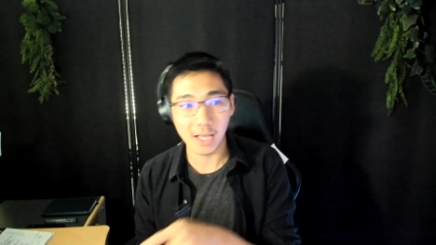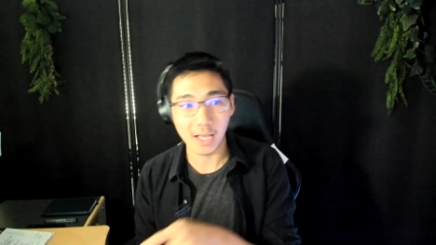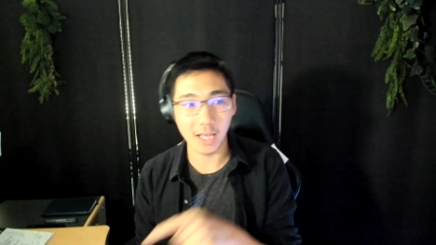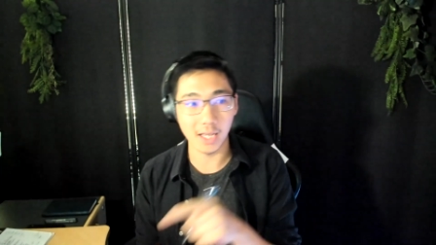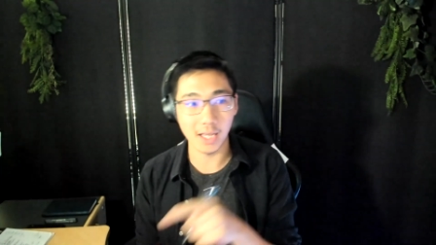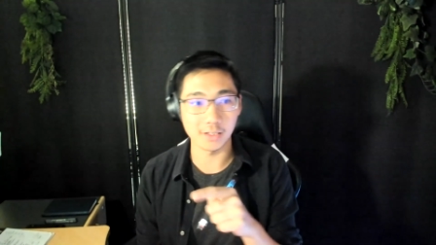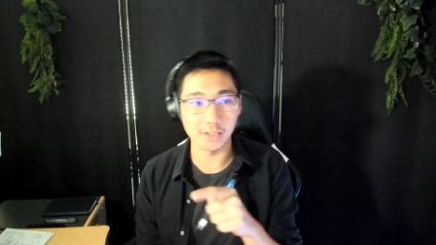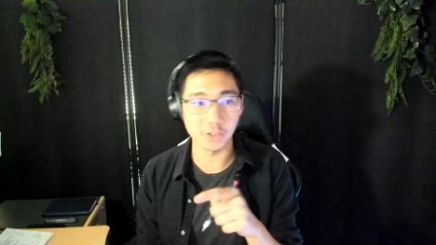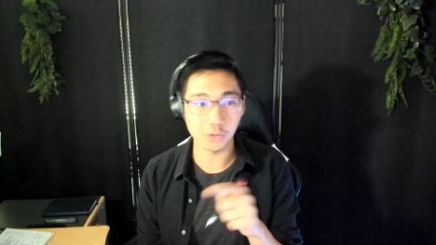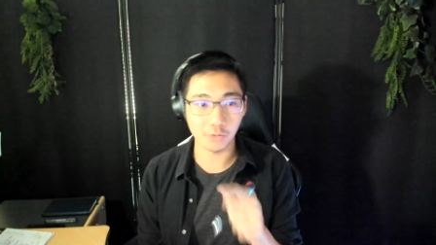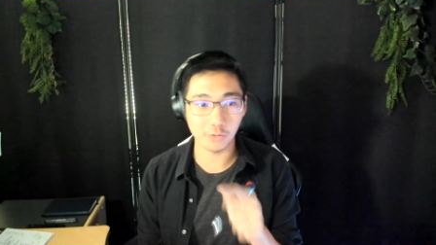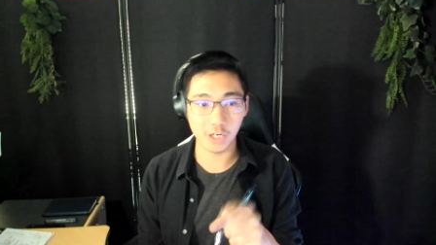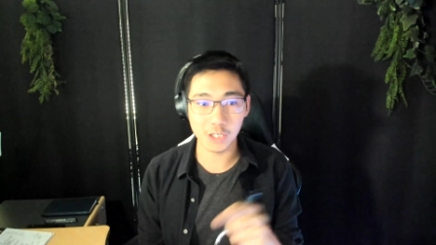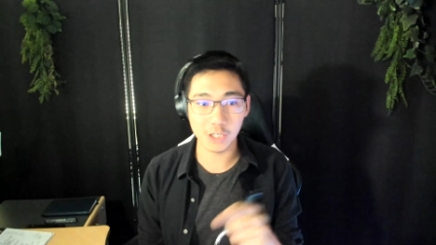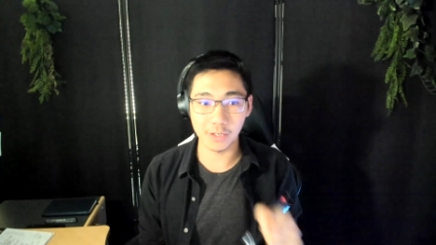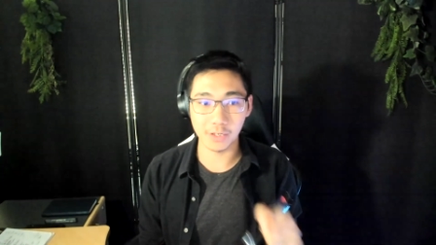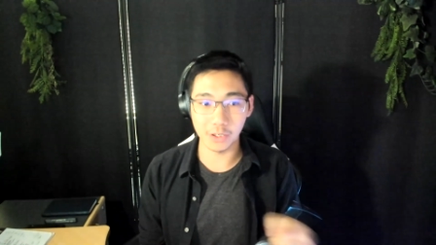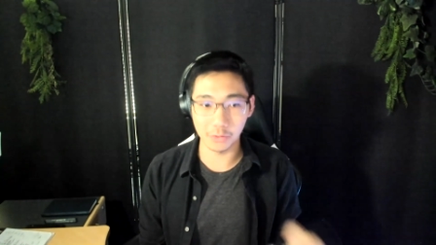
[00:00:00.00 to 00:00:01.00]
And to
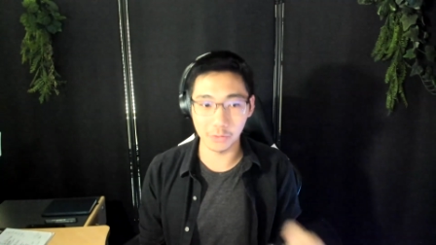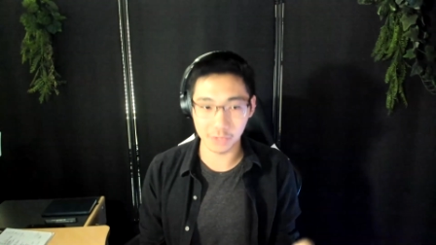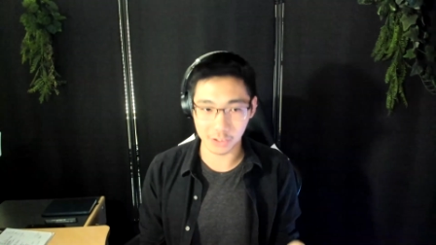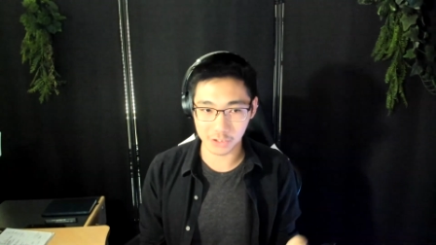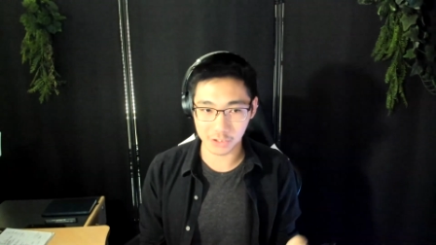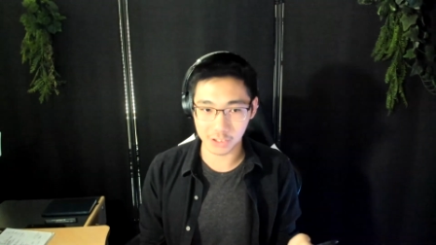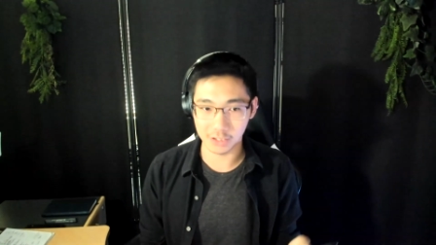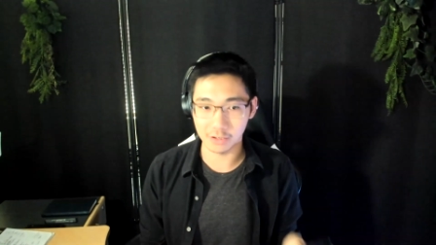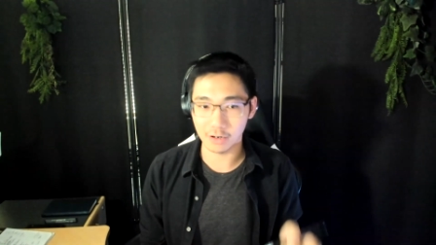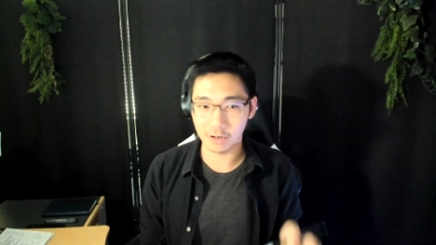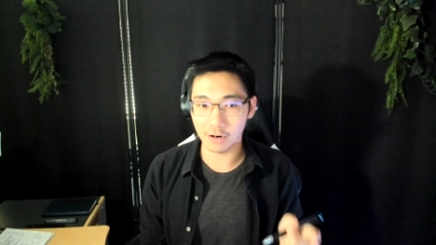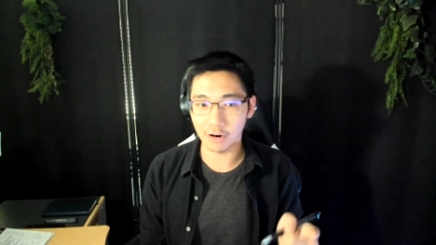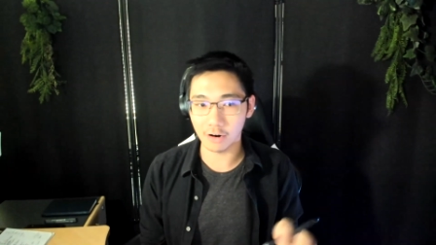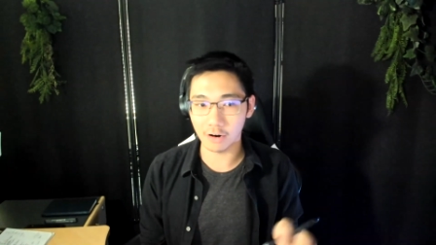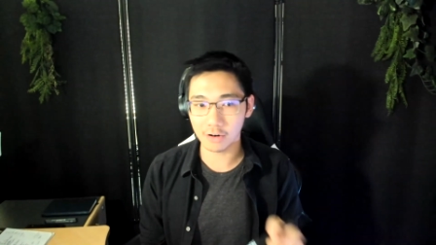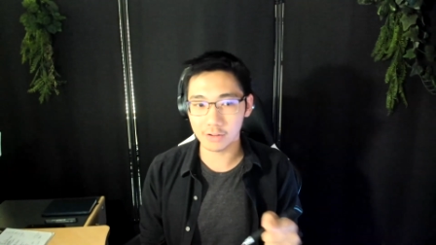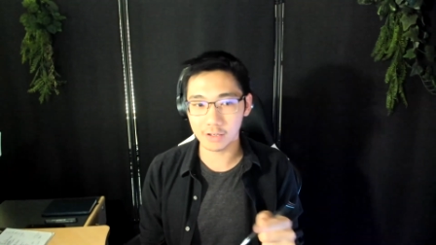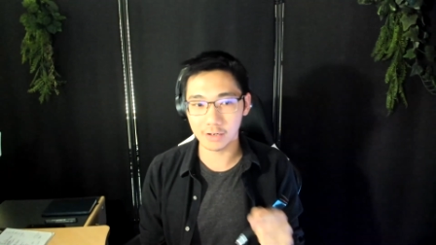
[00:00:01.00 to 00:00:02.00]
scratch my own itch here,
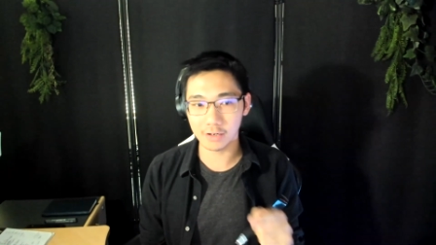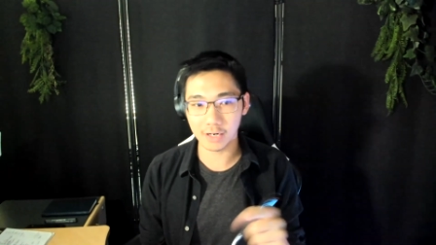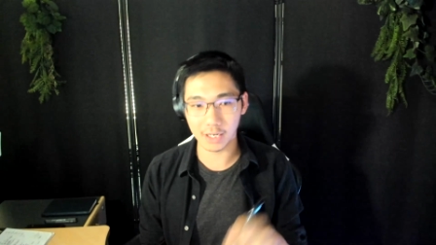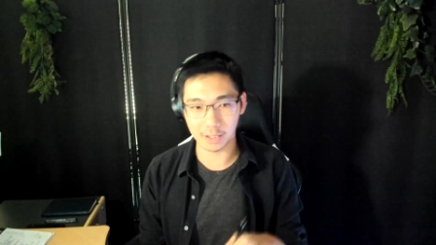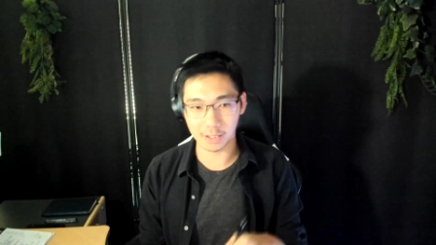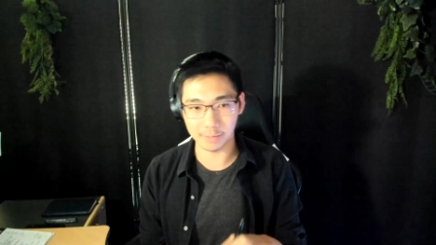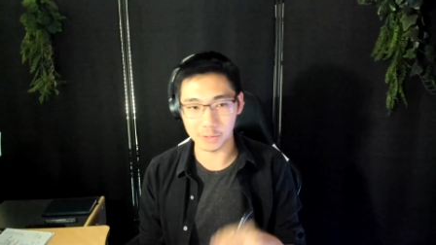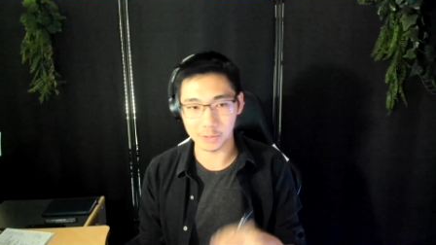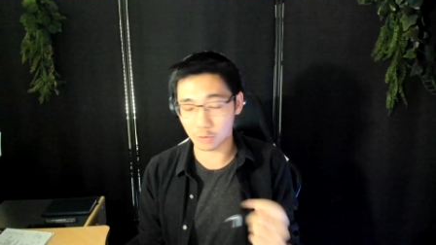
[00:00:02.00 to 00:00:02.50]
are there elements,